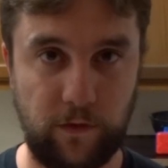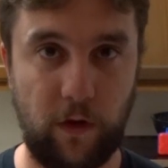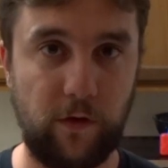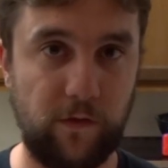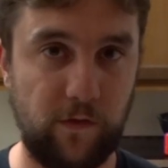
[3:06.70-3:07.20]

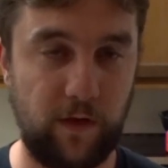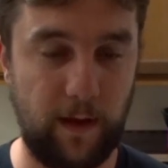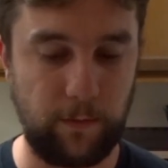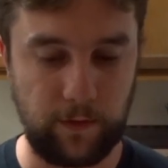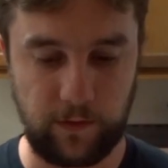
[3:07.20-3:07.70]
start is
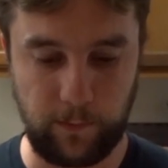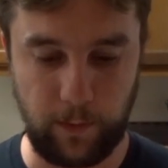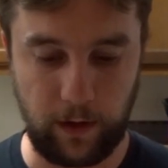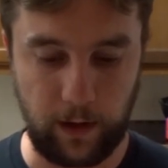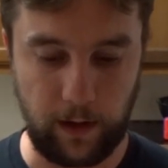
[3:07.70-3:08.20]
established.
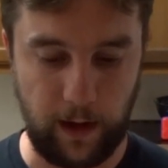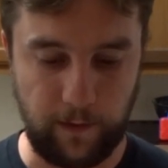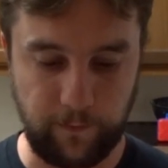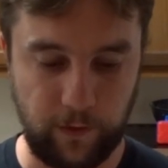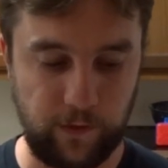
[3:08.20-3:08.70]
But uh,
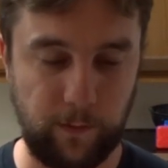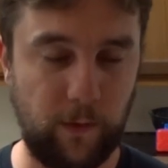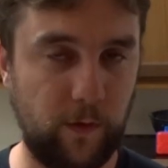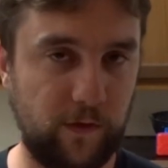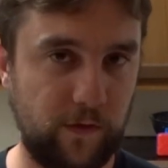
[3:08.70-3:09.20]
at first, you
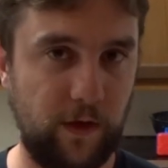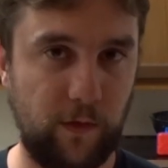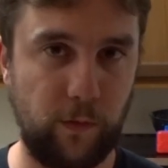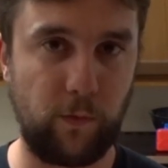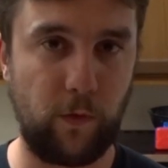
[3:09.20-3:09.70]
might want to
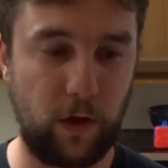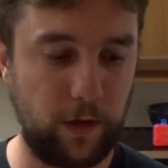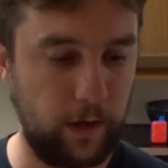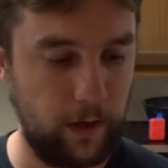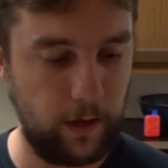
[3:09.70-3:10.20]
stick with
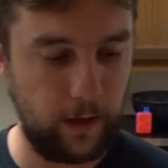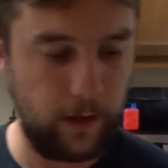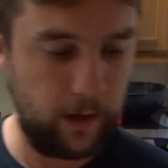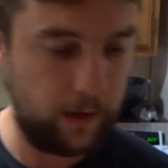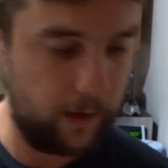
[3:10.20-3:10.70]
one.
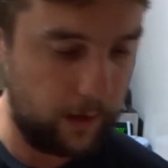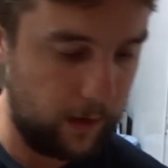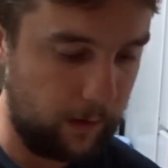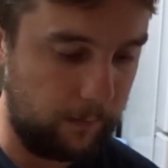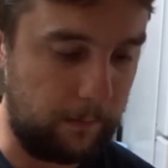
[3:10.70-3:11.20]

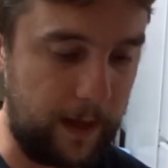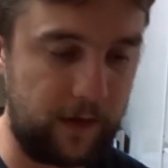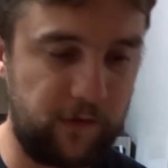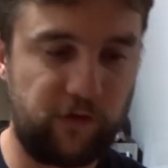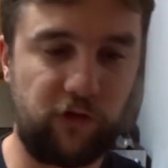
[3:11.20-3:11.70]

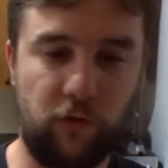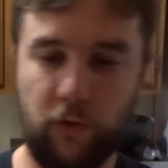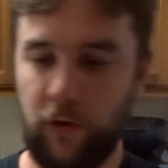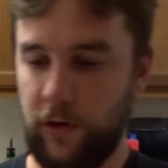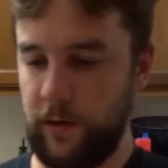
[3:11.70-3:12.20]
Make
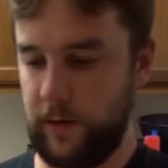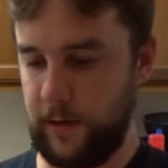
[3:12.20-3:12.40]
sure